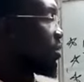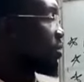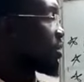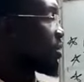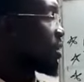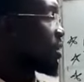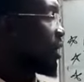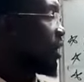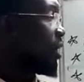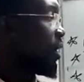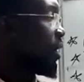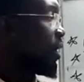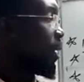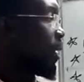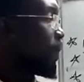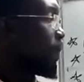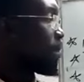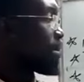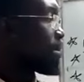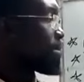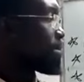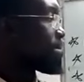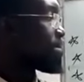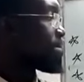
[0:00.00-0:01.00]
okay?
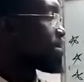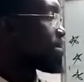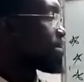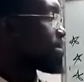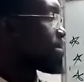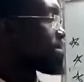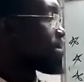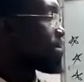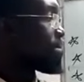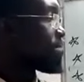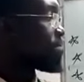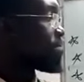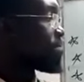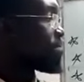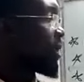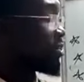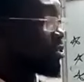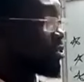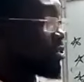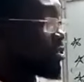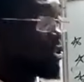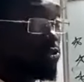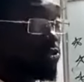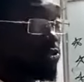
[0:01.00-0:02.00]

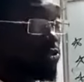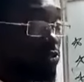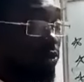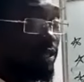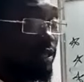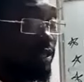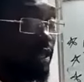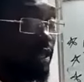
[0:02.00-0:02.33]
Because you need to